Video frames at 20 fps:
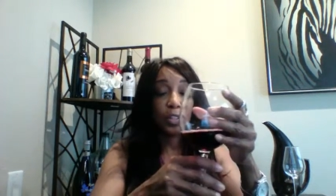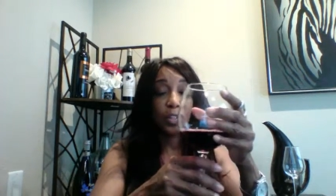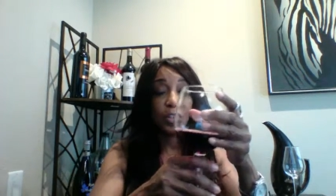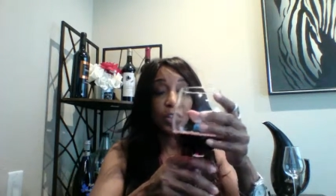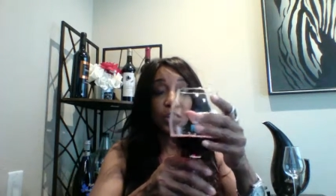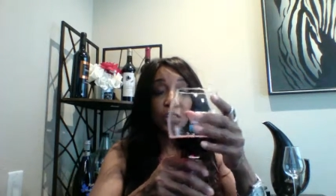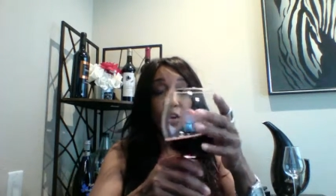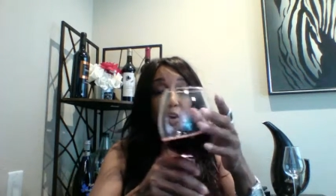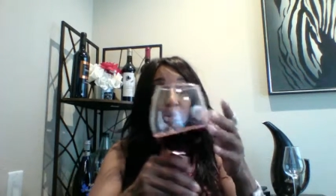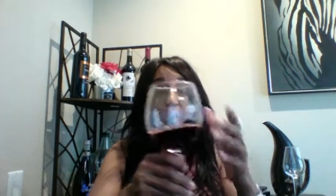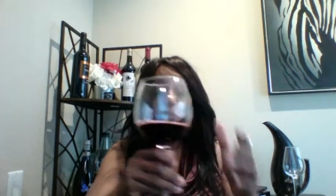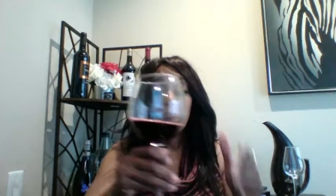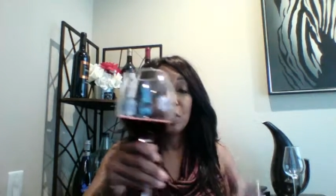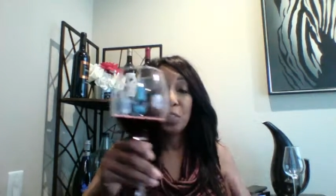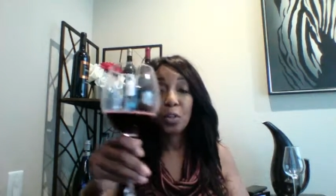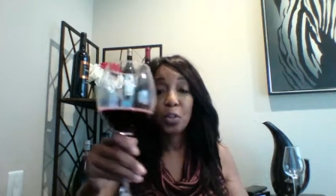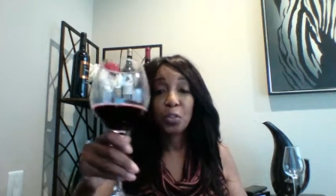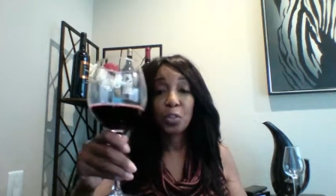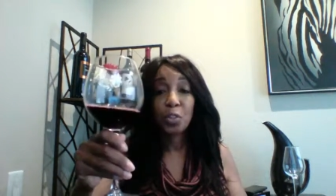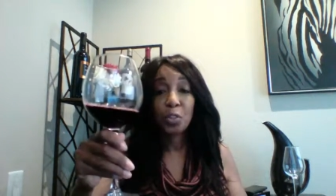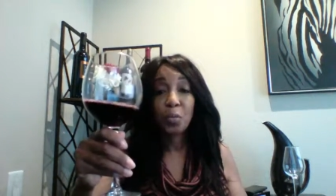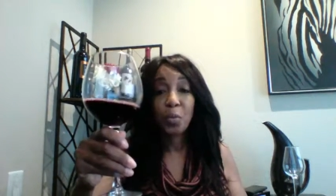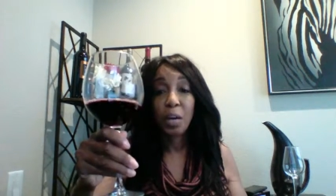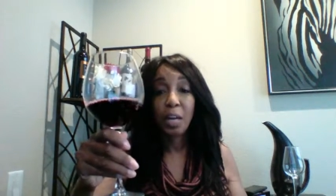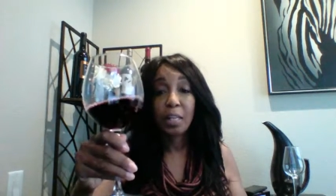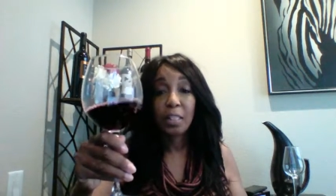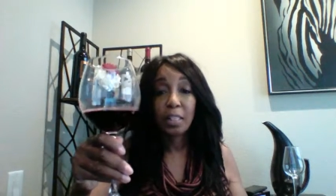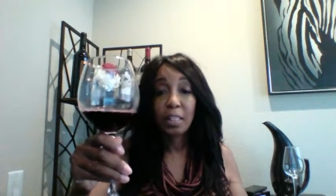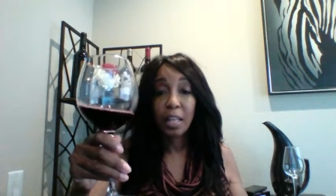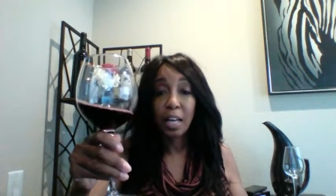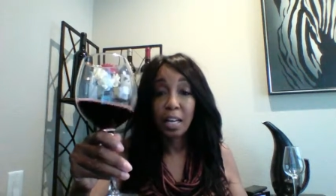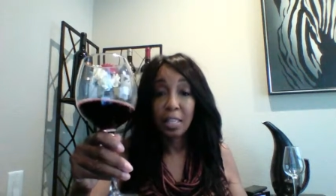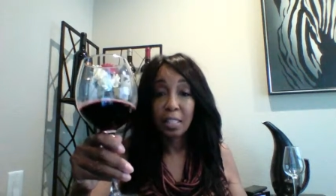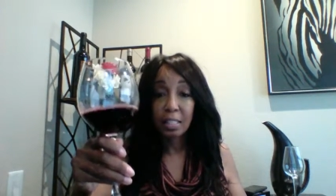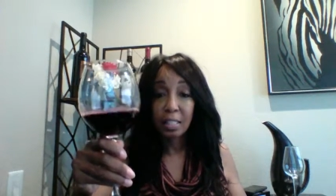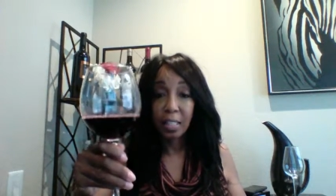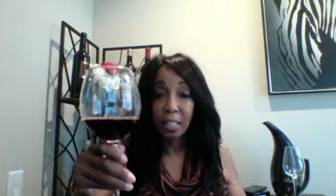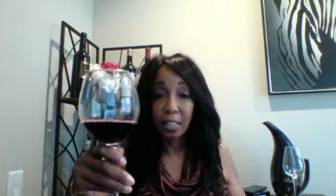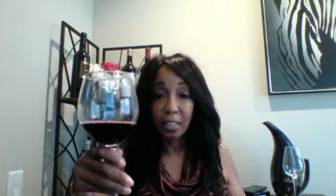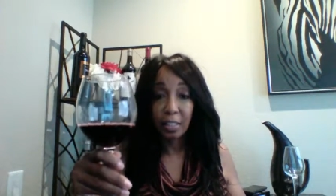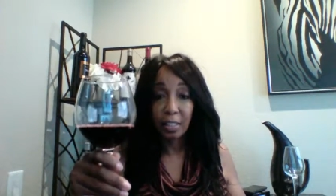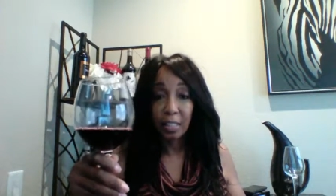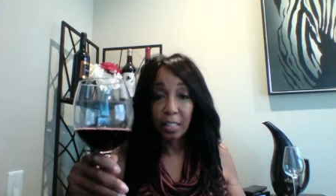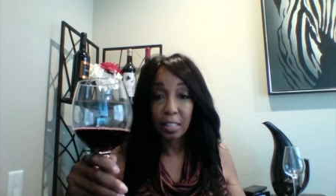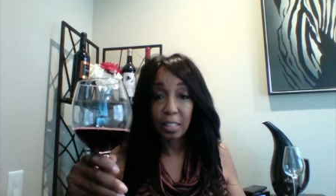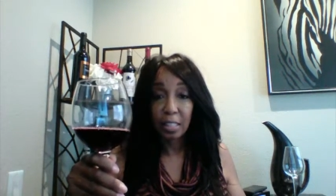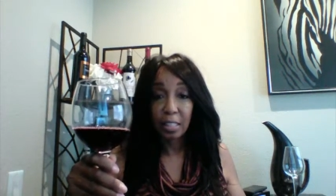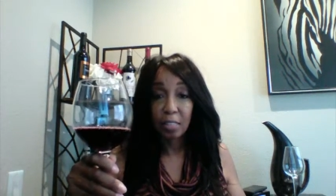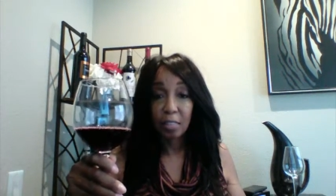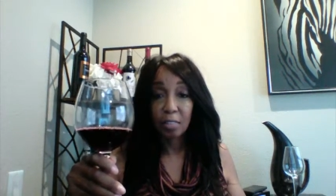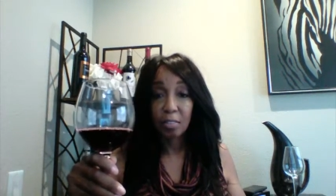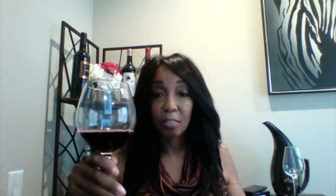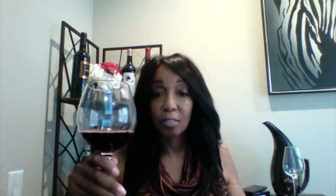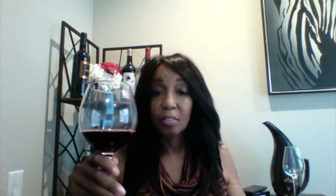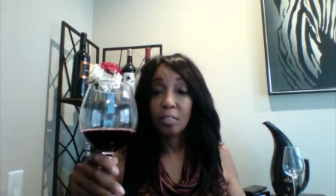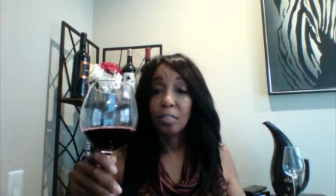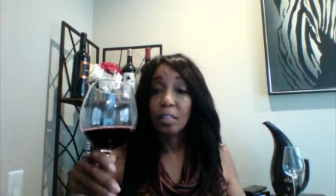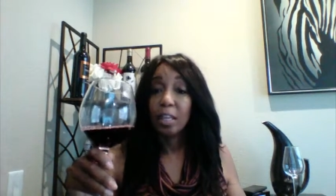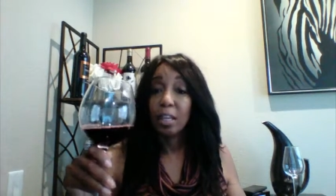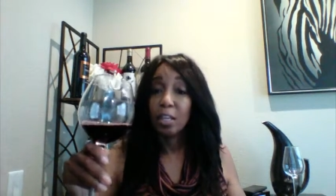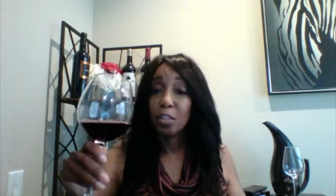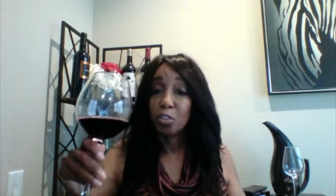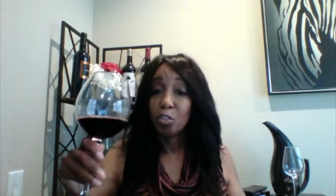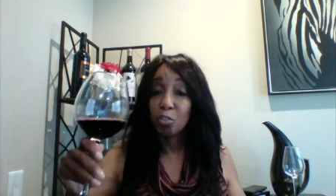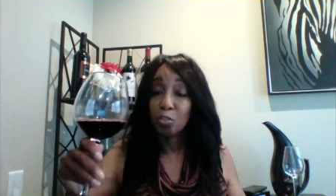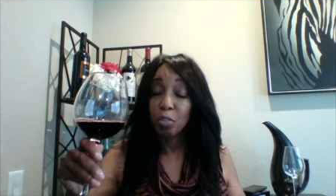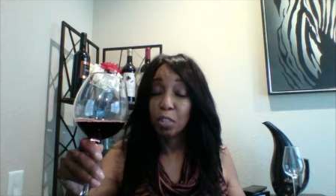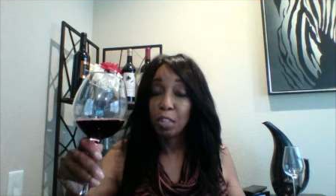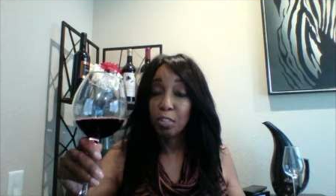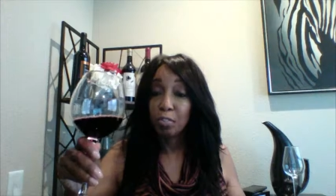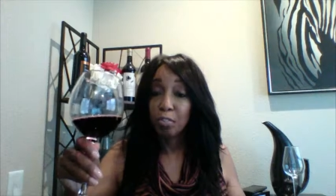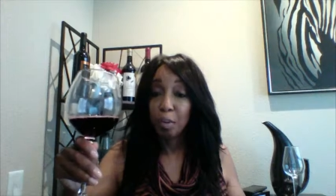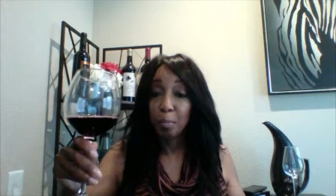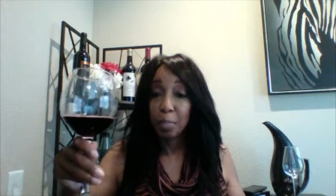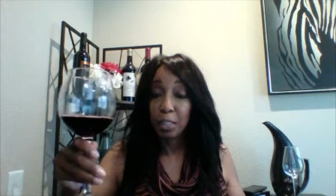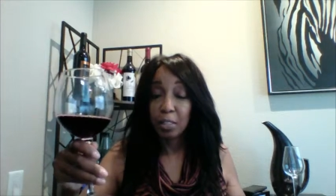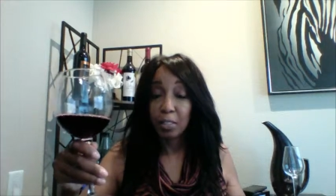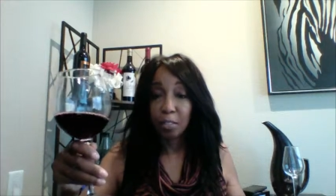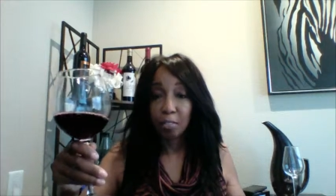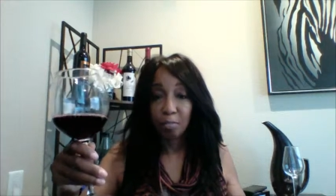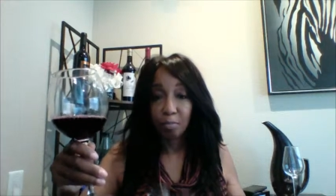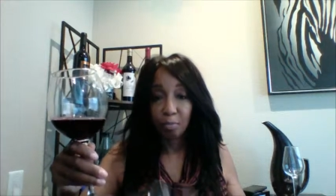You should always hold your wine glass like this and drink from it.